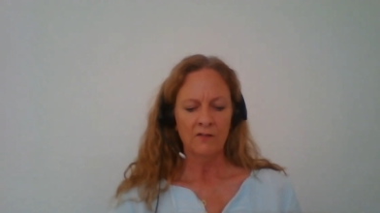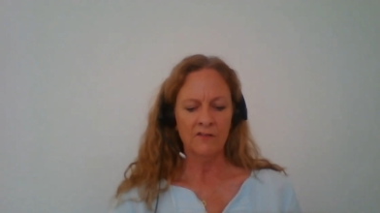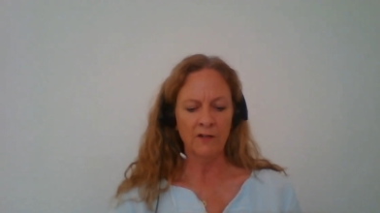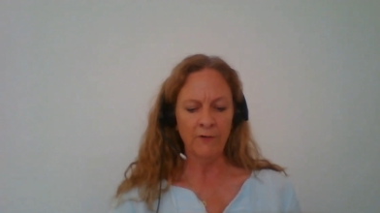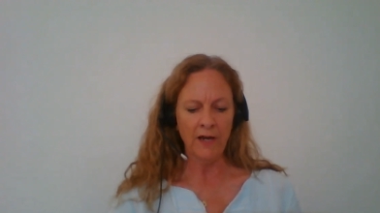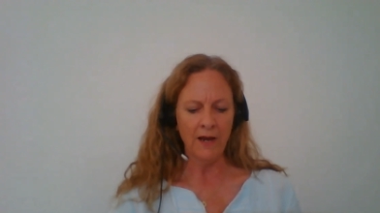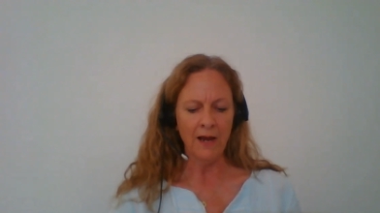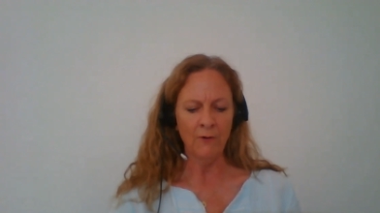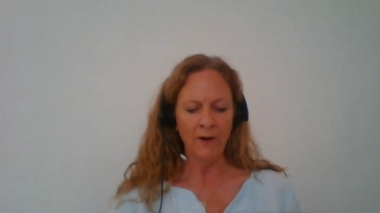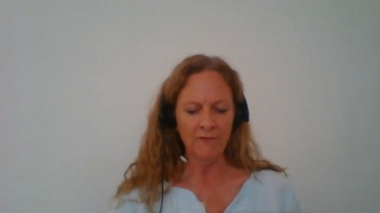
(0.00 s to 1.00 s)
Syria,
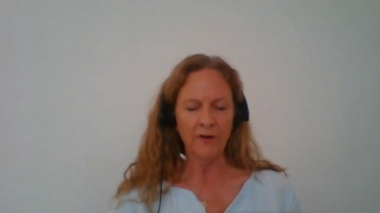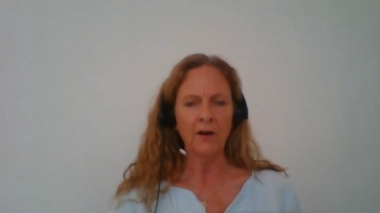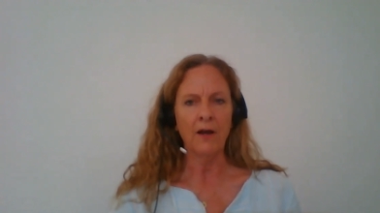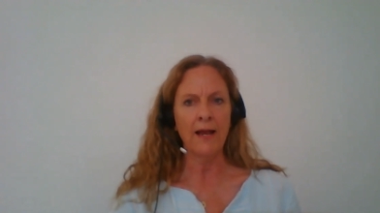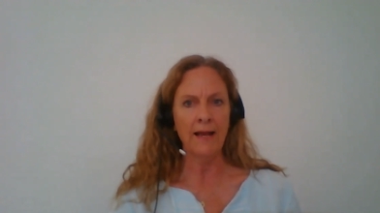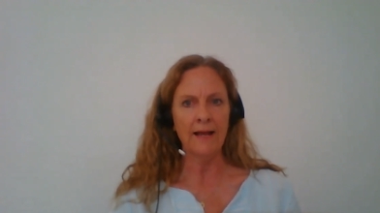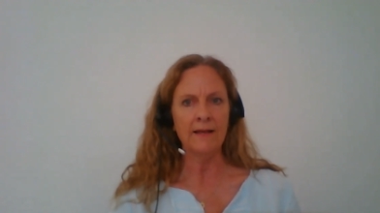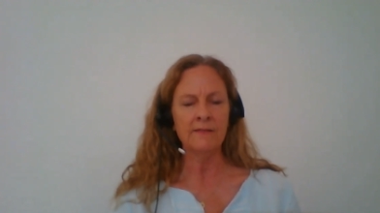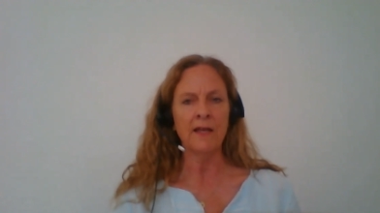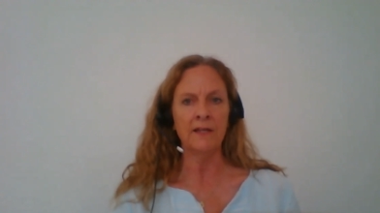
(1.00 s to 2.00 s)
however,
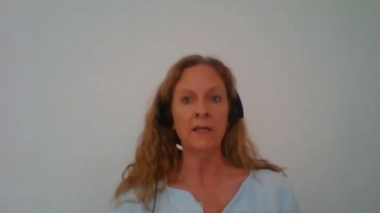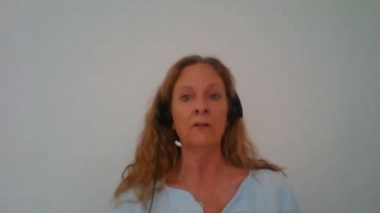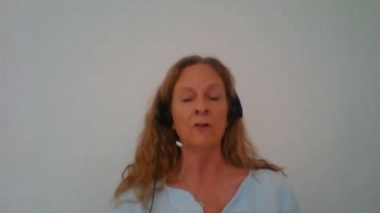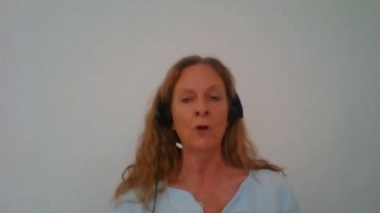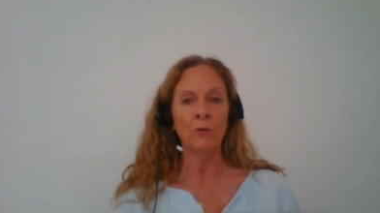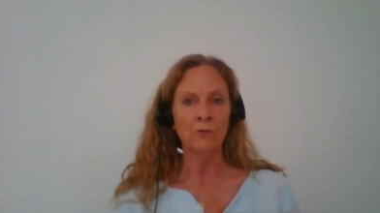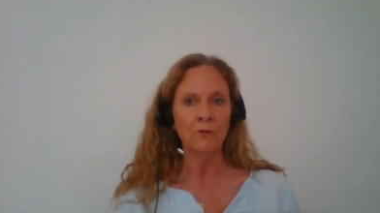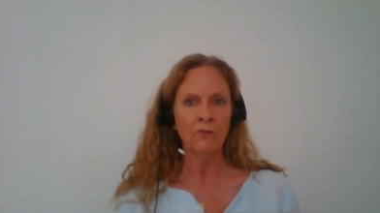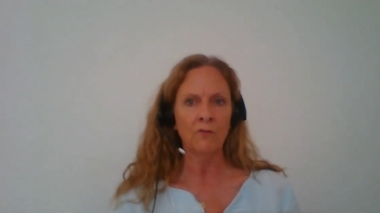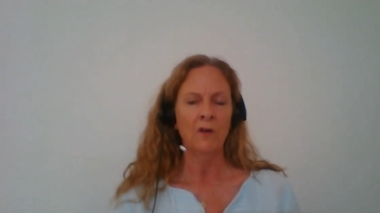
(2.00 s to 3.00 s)
has and it
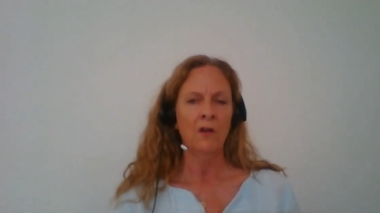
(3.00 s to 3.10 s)
owns